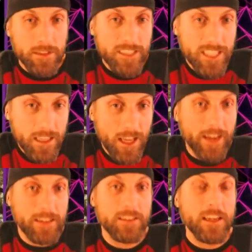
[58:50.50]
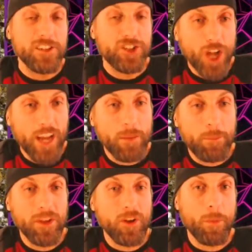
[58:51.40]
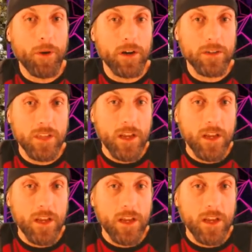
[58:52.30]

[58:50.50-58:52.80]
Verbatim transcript: sea lice, giant pill bugs,